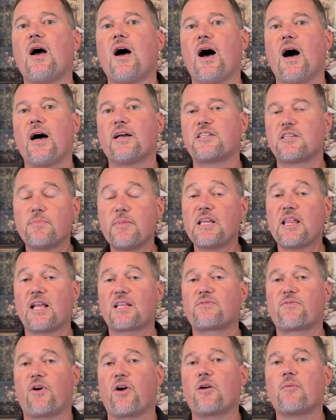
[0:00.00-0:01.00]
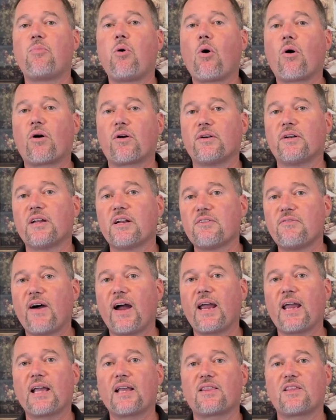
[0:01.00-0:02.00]
To me, that's very important. And if
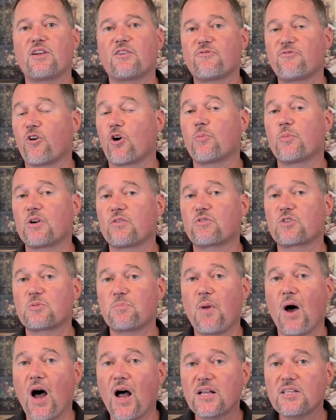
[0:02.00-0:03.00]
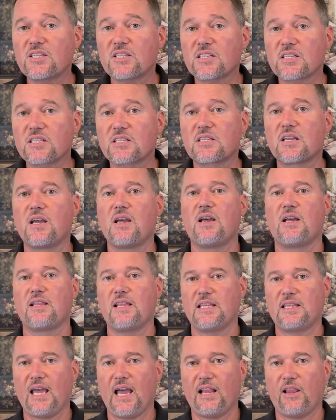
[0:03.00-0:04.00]
I get the affirmative responses
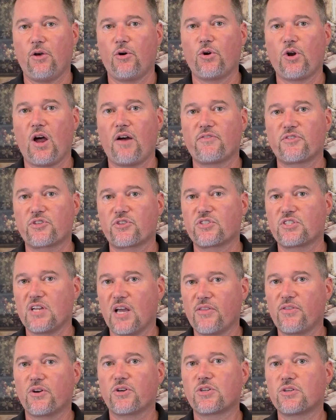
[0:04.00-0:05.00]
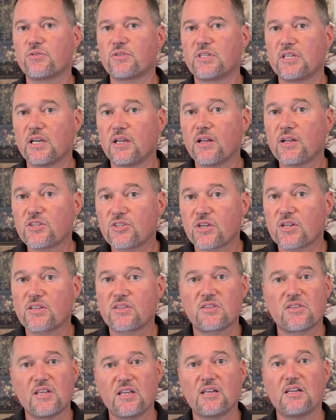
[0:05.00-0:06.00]
that loan officer's done their due
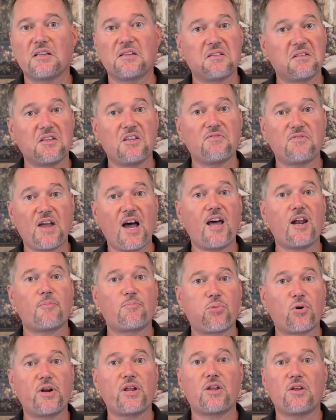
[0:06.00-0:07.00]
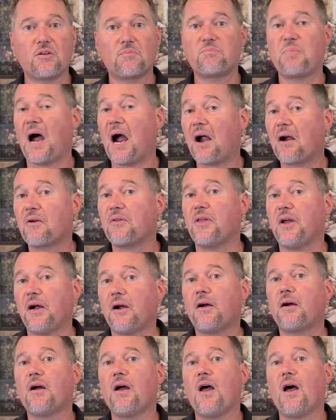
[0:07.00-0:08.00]
diligence, then you've got a pretty good buyer
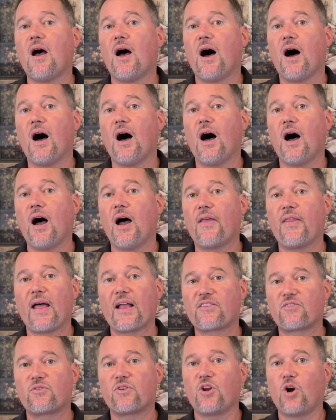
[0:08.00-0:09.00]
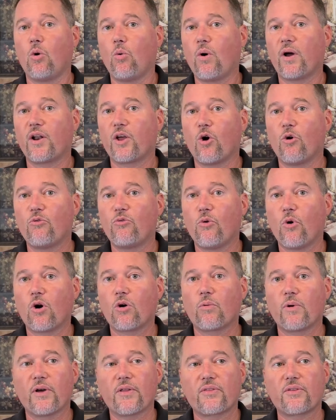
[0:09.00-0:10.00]
there. And that's one to go
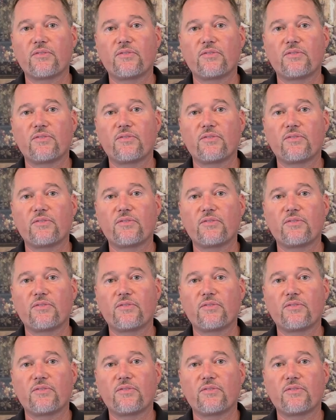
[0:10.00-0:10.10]
forward with.